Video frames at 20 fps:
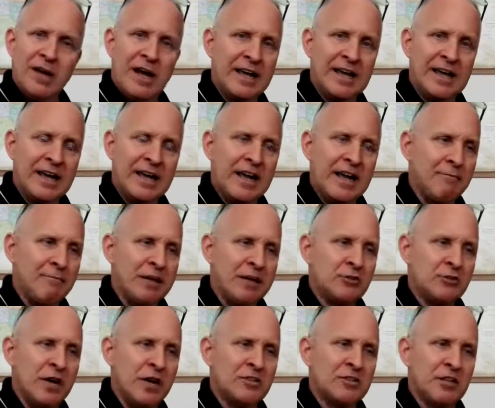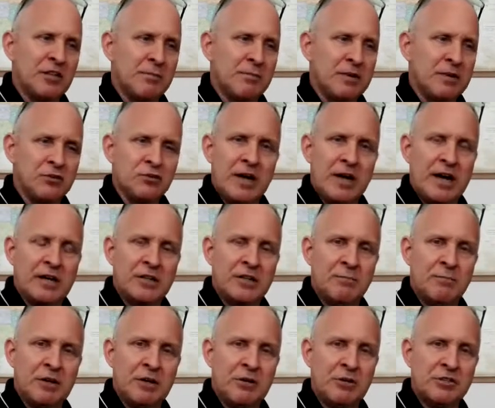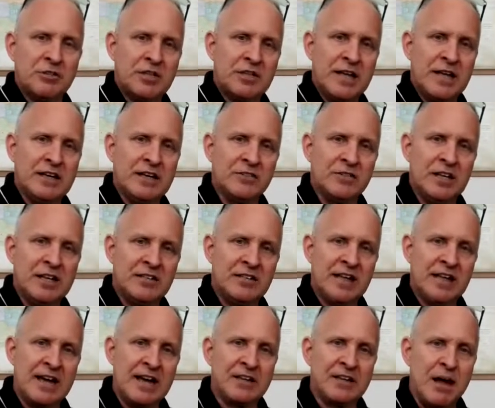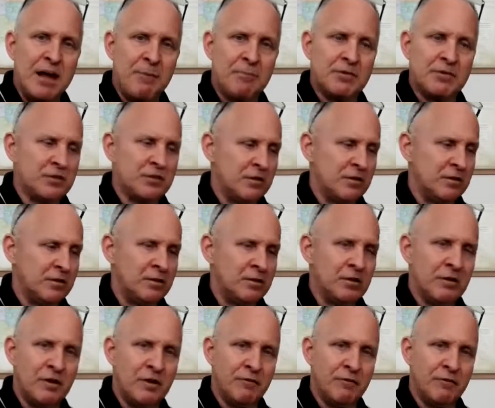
I can't have my tricep contracting because it has the exact opposite